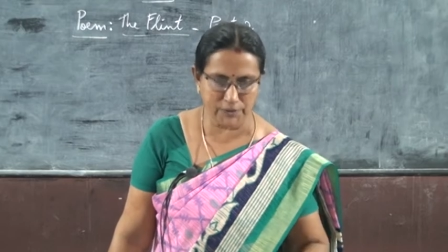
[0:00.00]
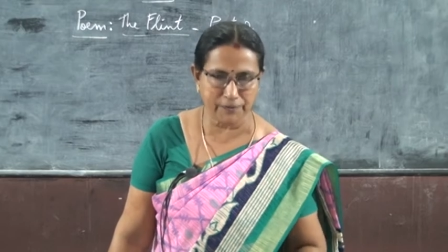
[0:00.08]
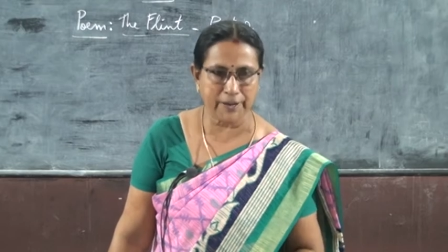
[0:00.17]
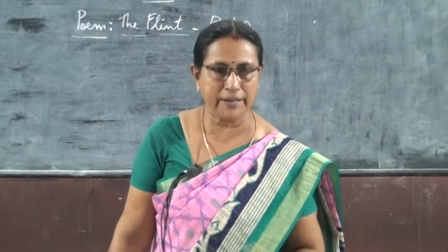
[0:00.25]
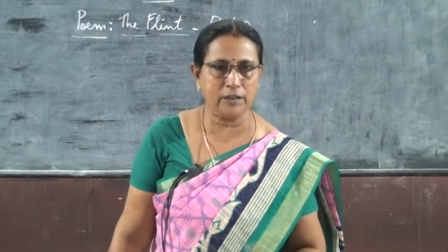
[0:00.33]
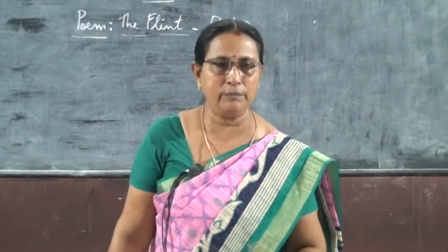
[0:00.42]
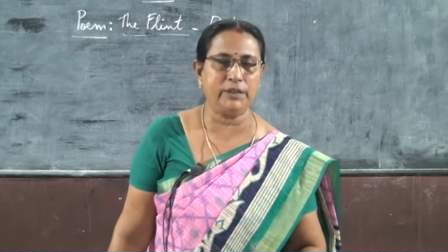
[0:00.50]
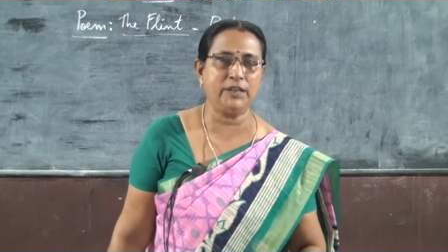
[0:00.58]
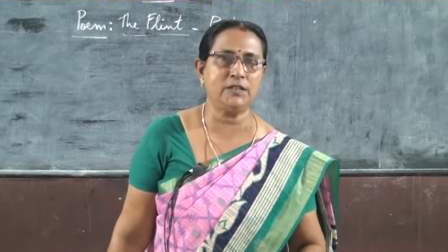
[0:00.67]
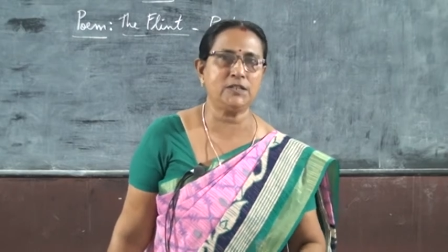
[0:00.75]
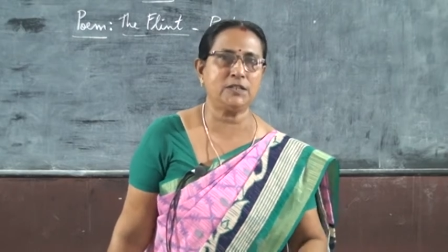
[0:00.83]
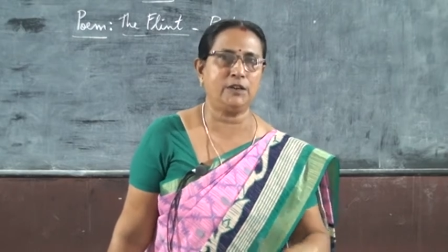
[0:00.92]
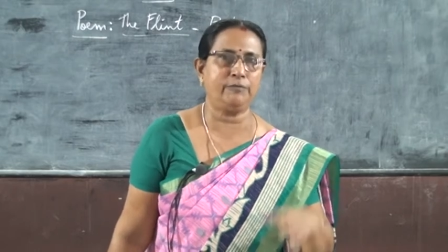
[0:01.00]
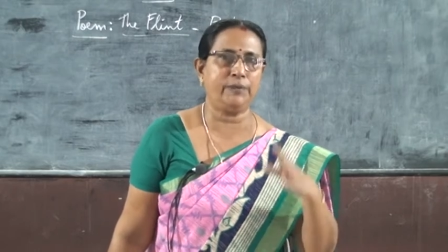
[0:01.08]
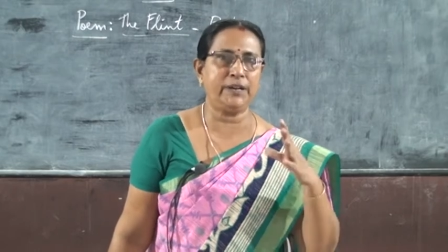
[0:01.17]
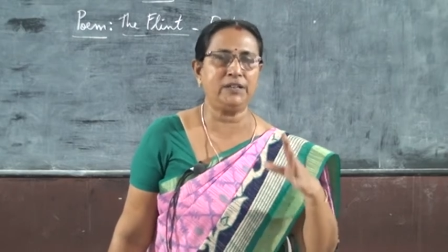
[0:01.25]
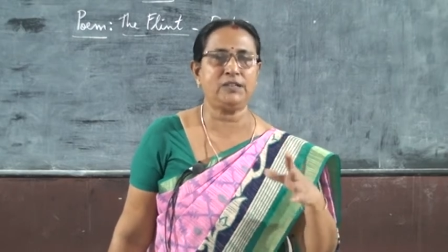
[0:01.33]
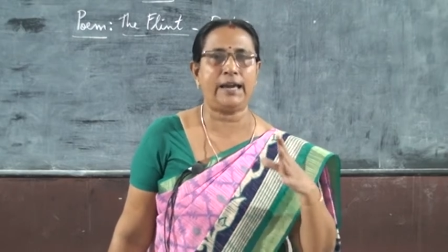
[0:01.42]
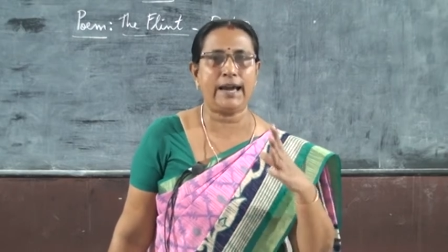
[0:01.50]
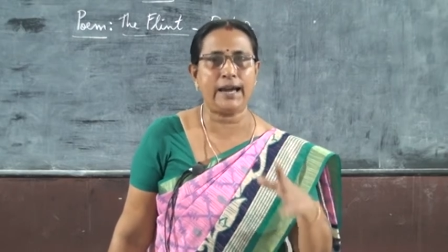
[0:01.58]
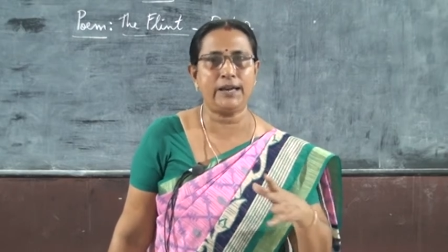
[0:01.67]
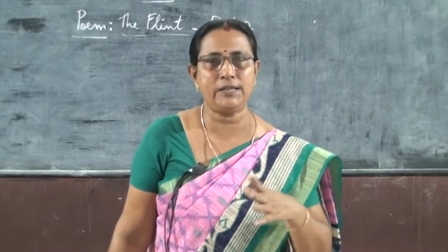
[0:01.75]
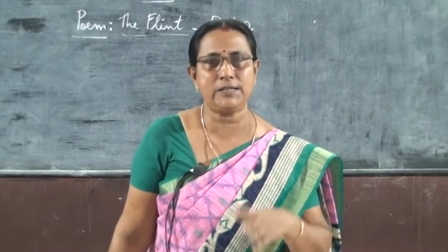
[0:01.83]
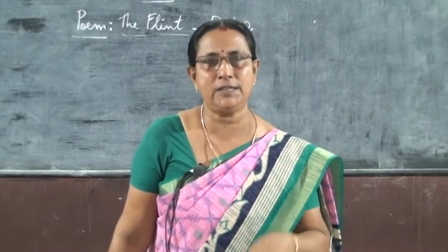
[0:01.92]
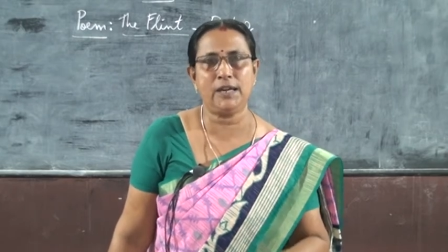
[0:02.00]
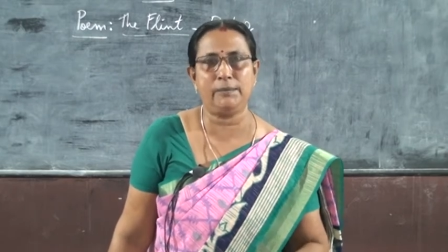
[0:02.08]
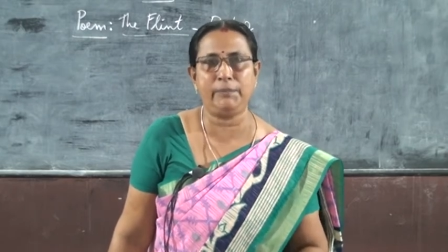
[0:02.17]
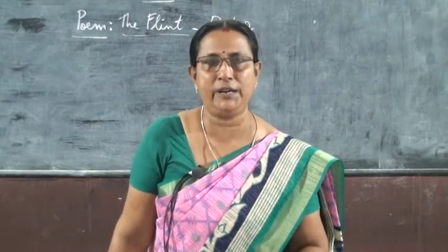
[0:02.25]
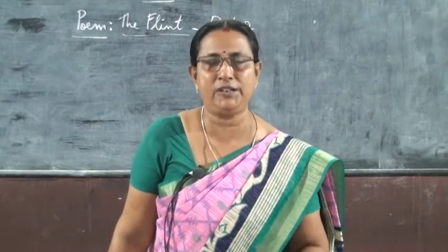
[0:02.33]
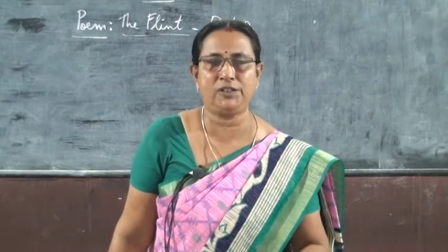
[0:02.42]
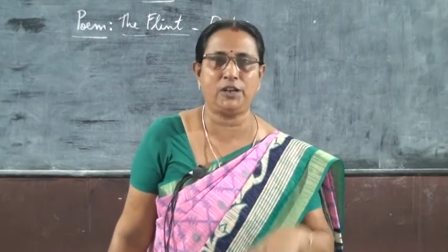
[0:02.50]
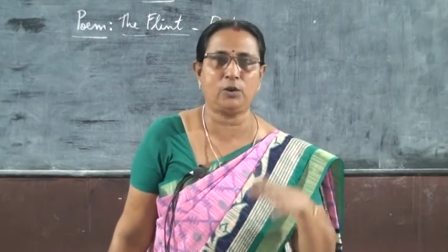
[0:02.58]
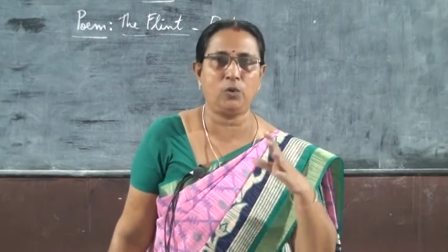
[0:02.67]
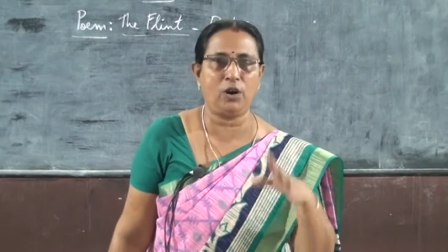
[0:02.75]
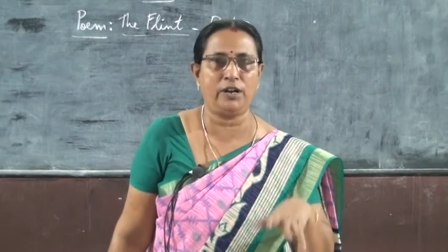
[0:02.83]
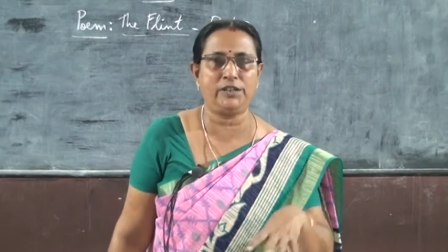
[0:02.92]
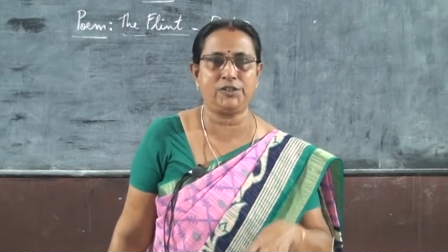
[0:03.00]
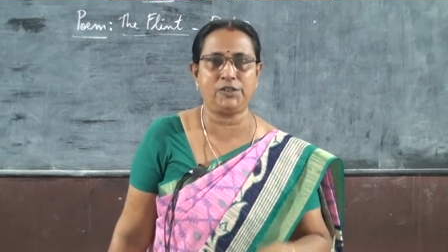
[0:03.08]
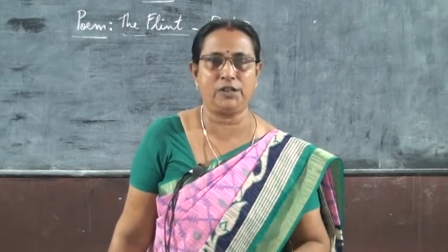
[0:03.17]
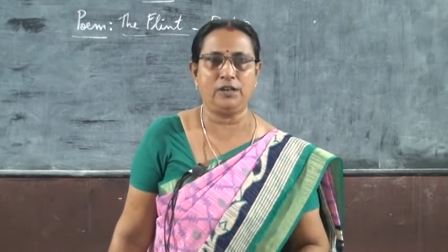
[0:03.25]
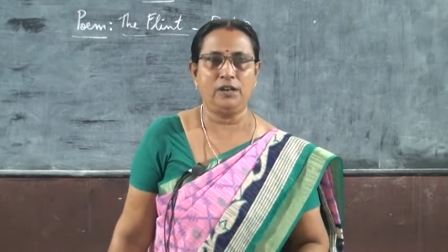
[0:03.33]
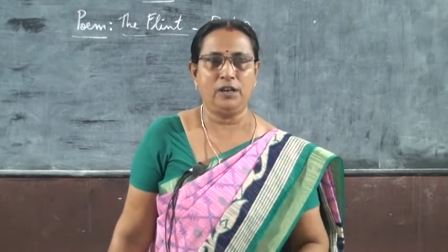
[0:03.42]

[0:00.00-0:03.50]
fire means the flint has the ability, the quality